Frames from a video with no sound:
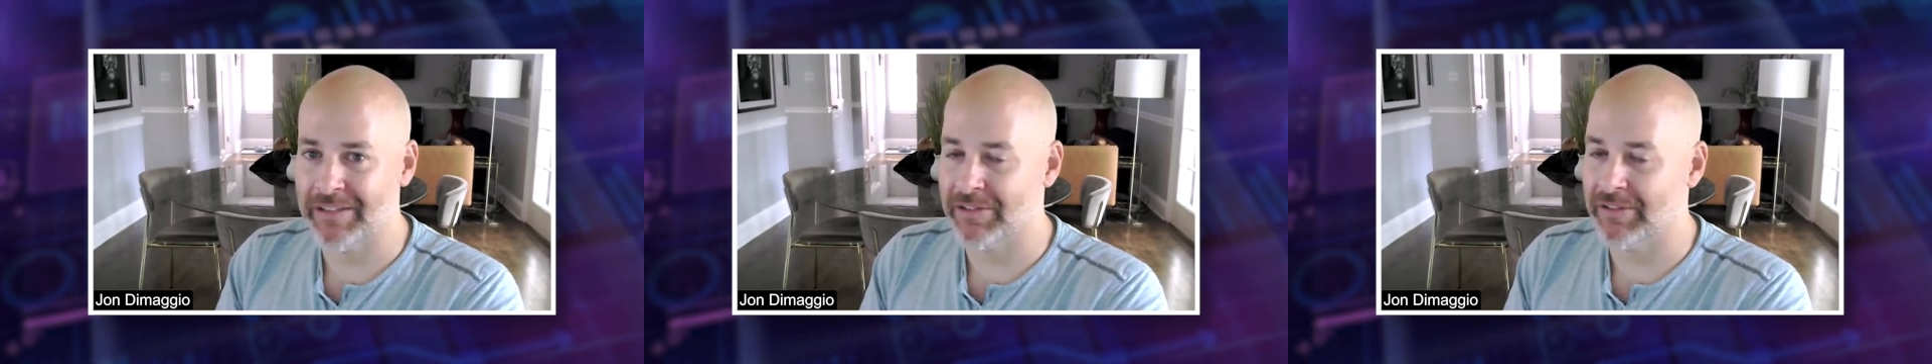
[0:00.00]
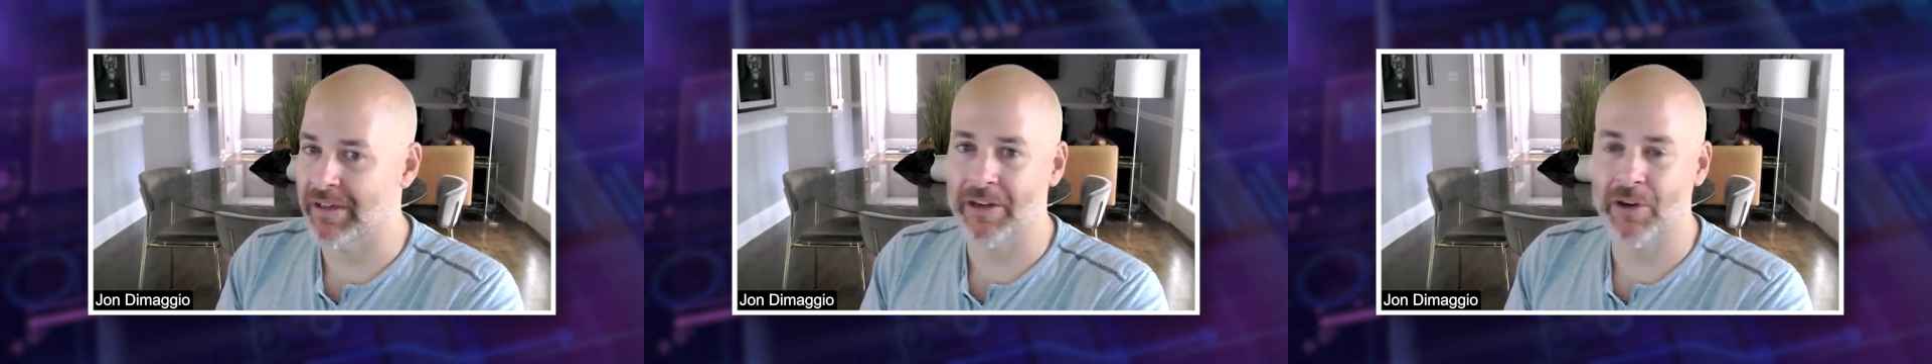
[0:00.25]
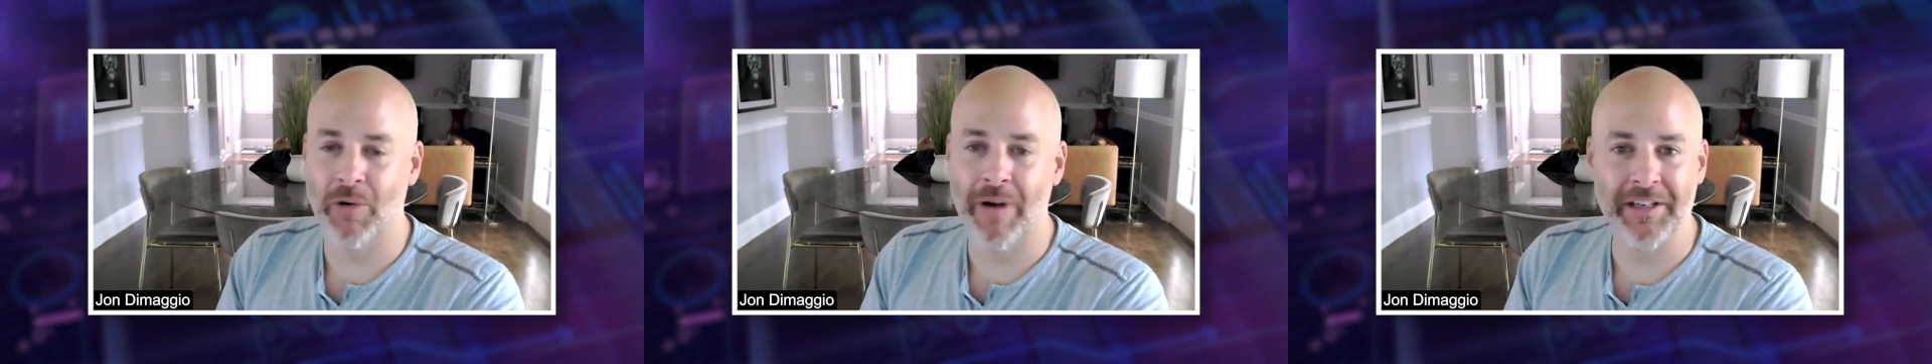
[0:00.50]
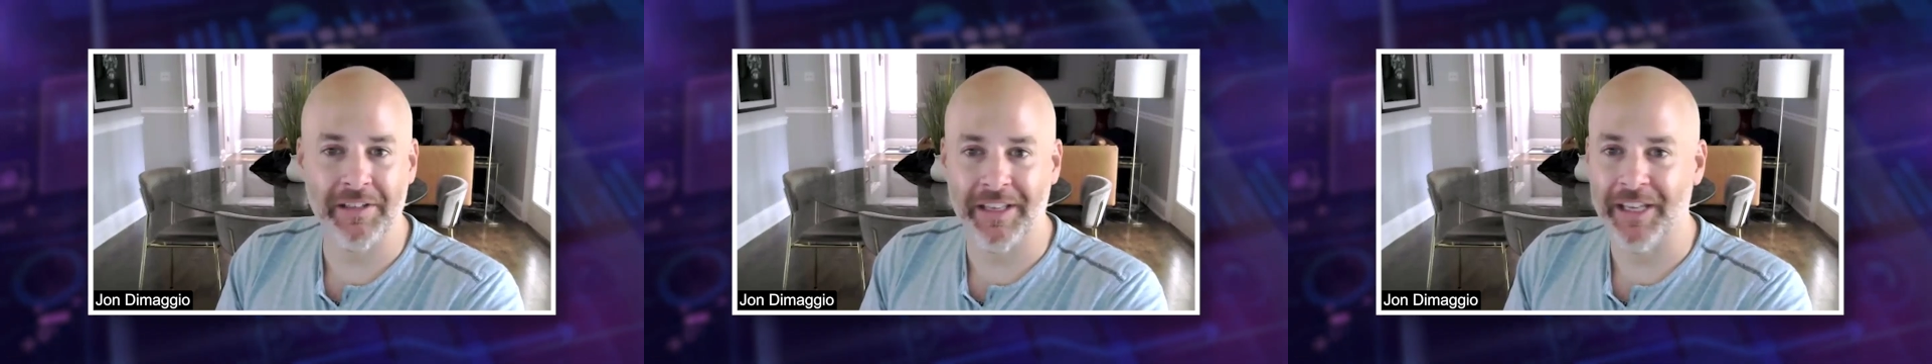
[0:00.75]
handled it
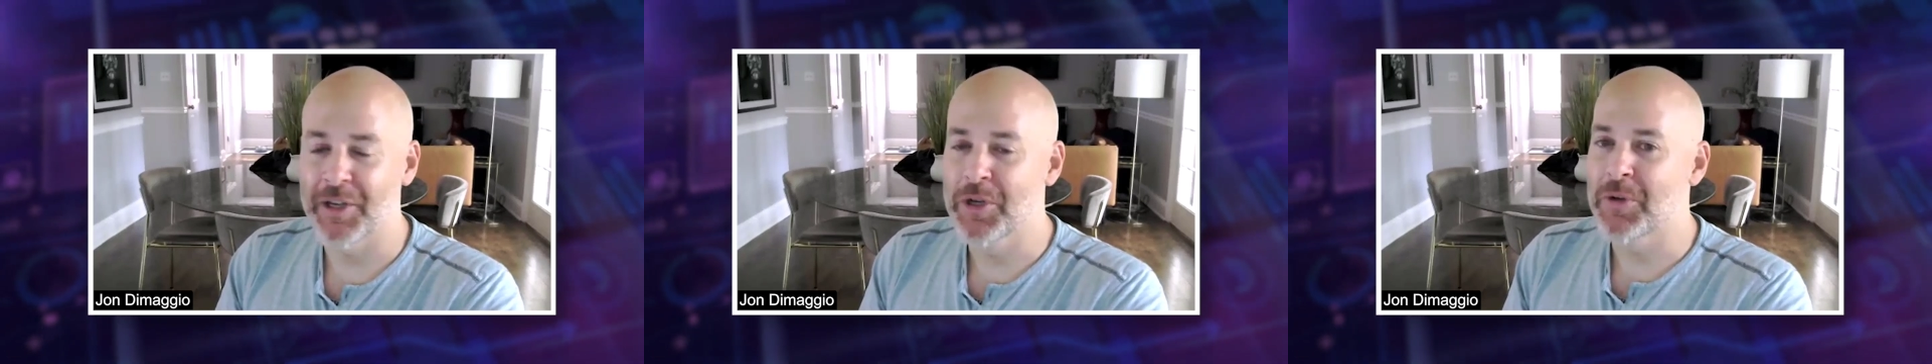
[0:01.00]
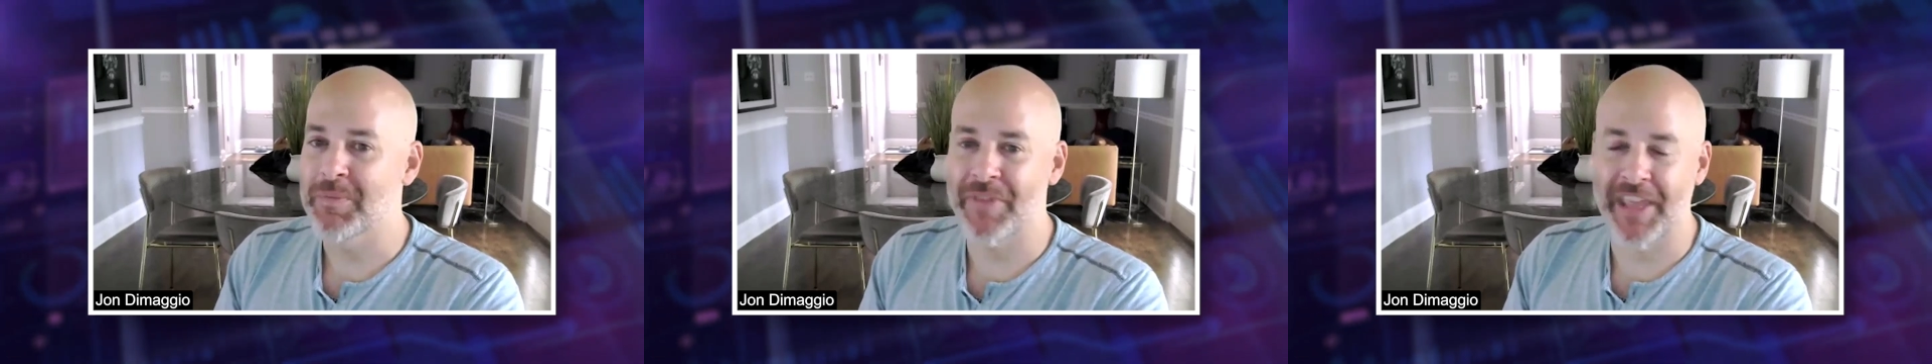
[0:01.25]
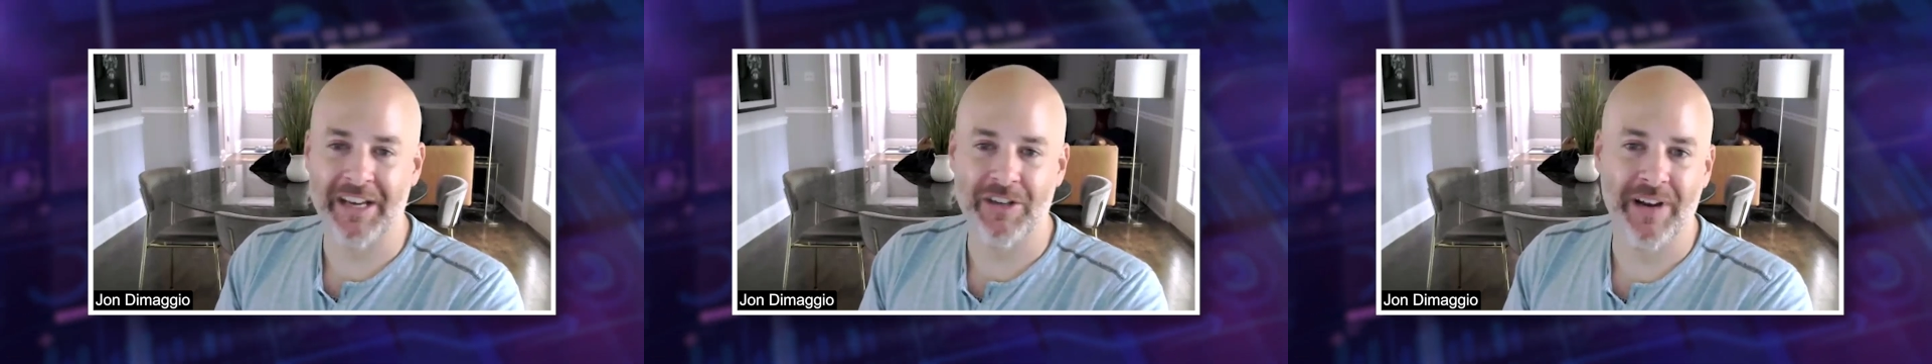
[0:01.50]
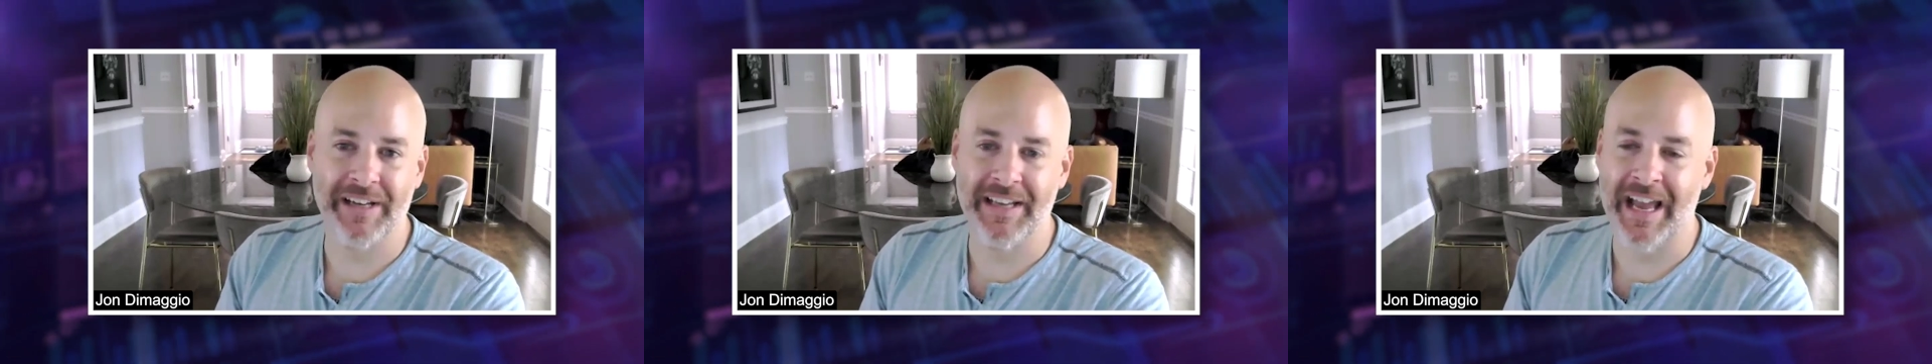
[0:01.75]
incorrectly. They
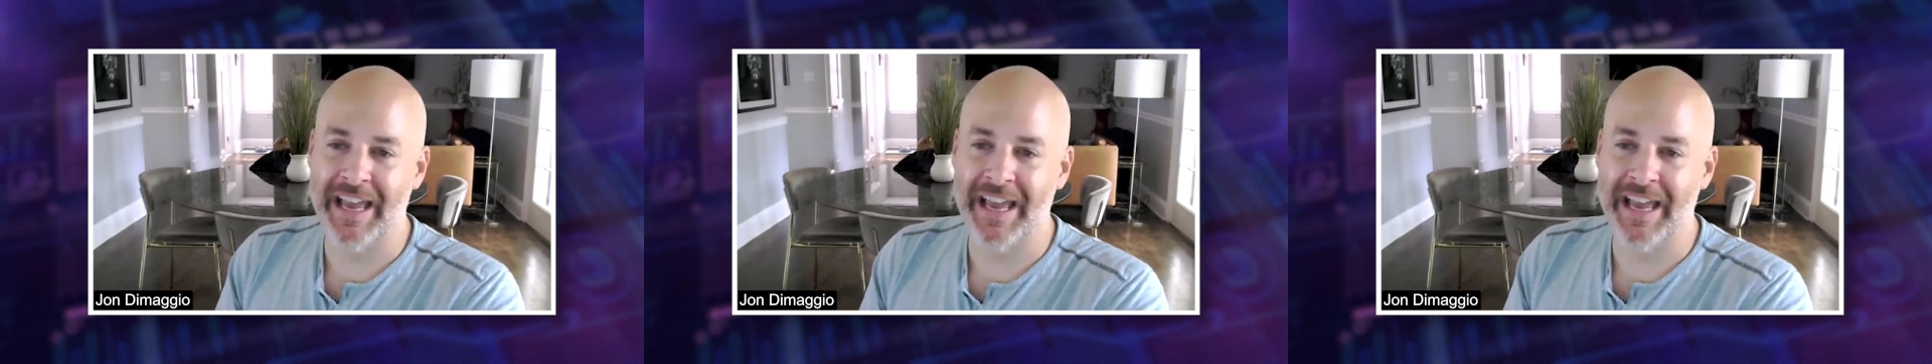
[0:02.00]
tried to